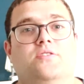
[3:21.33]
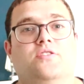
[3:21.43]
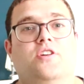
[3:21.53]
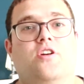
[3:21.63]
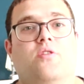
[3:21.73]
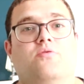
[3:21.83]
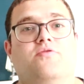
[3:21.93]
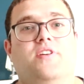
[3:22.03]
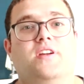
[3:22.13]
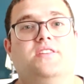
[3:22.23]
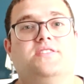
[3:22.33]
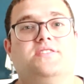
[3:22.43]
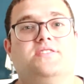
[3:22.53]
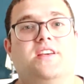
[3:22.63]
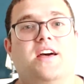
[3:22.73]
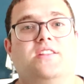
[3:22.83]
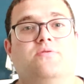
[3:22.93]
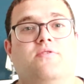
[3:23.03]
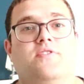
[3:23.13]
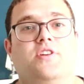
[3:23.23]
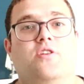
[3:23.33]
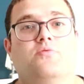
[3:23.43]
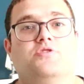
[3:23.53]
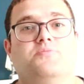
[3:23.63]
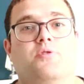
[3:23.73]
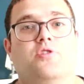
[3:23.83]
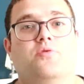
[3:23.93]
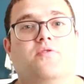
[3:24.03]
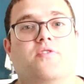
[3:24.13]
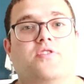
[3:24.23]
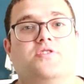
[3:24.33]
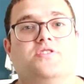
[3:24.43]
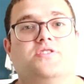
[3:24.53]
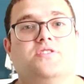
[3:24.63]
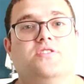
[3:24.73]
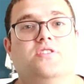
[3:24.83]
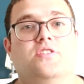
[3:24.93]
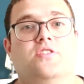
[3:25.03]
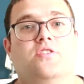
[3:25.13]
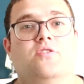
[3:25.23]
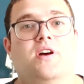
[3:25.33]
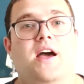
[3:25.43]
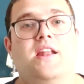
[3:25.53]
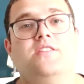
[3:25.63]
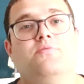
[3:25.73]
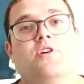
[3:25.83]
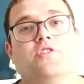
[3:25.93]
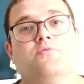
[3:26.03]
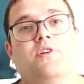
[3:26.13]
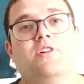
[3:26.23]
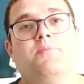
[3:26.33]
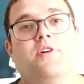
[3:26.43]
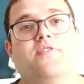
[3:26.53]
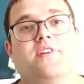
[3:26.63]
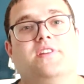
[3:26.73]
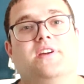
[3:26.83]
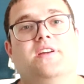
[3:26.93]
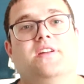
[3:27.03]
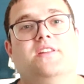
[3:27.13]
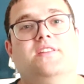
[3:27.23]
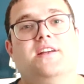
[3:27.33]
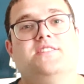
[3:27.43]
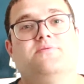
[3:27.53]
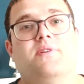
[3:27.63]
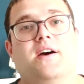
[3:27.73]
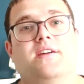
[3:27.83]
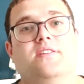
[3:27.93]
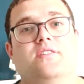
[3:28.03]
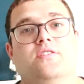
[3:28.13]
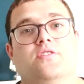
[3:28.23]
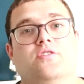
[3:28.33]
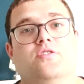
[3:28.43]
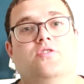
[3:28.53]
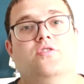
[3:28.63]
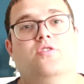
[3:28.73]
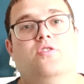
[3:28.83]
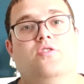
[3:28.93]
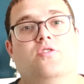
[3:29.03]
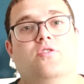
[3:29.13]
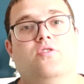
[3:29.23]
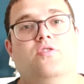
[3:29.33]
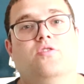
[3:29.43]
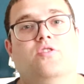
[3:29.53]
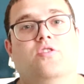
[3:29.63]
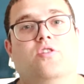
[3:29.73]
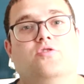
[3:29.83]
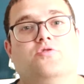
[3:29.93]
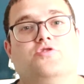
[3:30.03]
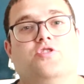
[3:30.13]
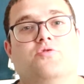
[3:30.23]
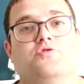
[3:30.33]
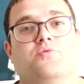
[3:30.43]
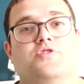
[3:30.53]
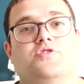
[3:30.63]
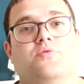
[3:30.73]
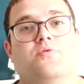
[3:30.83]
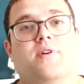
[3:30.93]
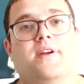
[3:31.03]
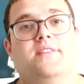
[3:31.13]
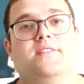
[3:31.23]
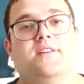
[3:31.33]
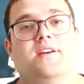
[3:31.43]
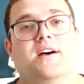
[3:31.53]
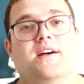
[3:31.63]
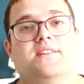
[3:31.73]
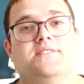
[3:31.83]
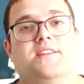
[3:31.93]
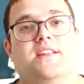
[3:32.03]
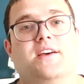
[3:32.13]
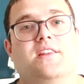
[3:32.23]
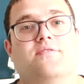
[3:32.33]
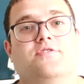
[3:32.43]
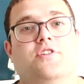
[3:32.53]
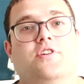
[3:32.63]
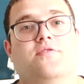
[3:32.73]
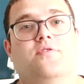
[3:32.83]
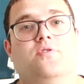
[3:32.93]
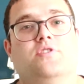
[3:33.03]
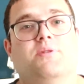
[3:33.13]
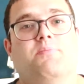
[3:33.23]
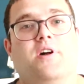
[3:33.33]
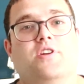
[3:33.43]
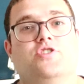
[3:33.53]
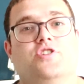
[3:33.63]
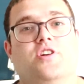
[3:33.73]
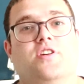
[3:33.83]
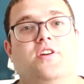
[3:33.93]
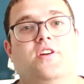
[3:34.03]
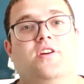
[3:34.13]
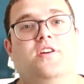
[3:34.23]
their own things set within their own small universe. And it worked well perfectly. That's why all those shows were so great. As I said, I love Daredevil, The Punisher,